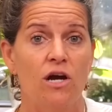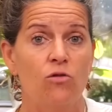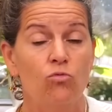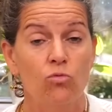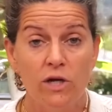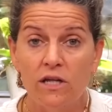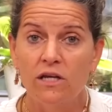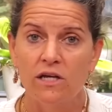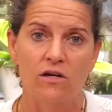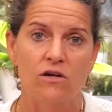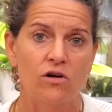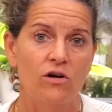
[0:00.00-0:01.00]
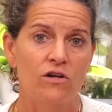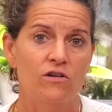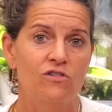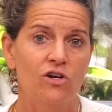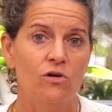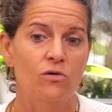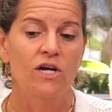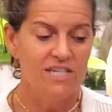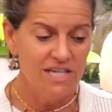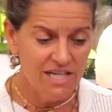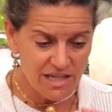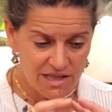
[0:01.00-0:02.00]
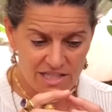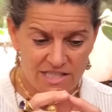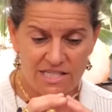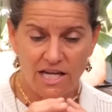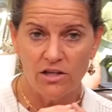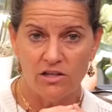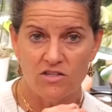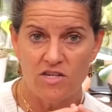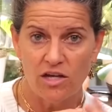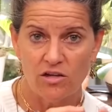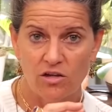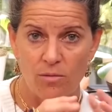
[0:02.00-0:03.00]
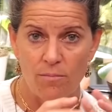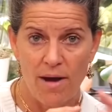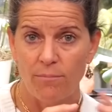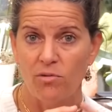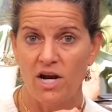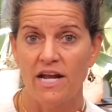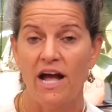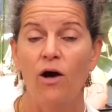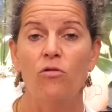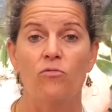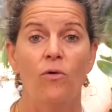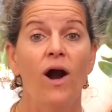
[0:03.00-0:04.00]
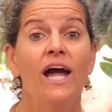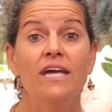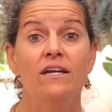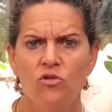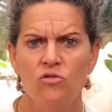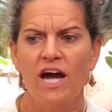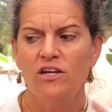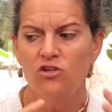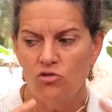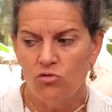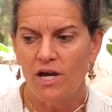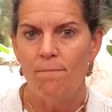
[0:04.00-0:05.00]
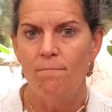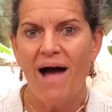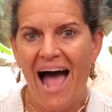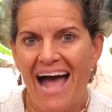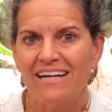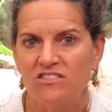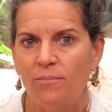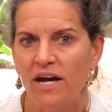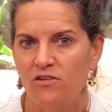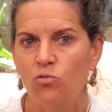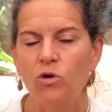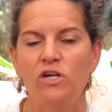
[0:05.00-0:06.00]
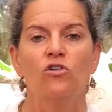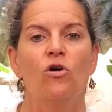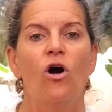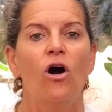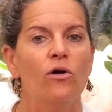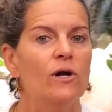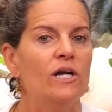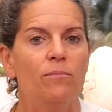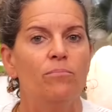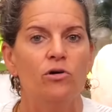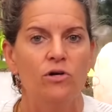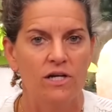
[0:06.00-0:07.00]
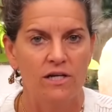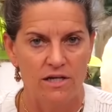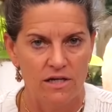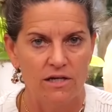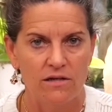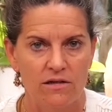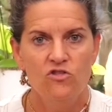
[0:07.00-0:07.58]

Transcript: I really encourage you to get this cell cellular membrane health right so that you can maximize what you're already putting in.